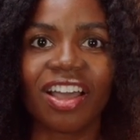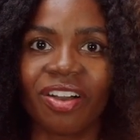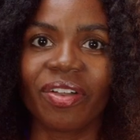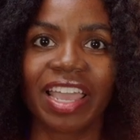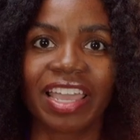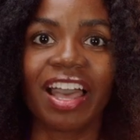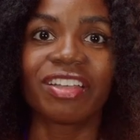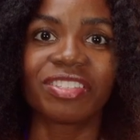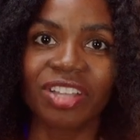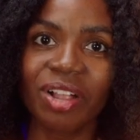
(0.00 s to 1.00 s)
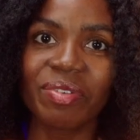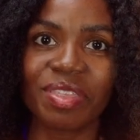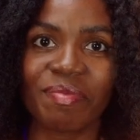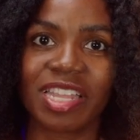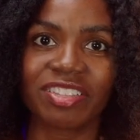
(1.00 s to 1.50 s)
Okay, I'll start with
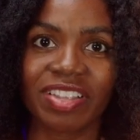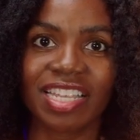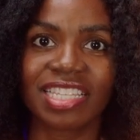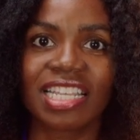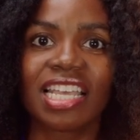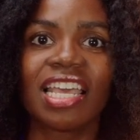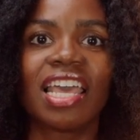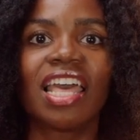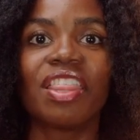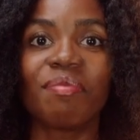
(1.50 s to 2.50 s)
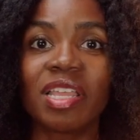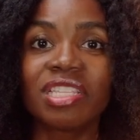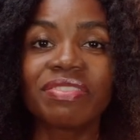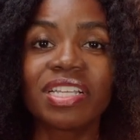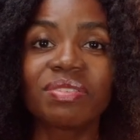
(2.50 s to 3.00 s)
the men's race. The
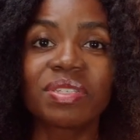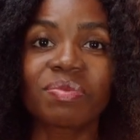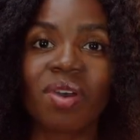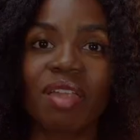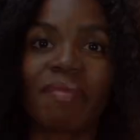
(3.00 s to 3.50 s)
men's race was won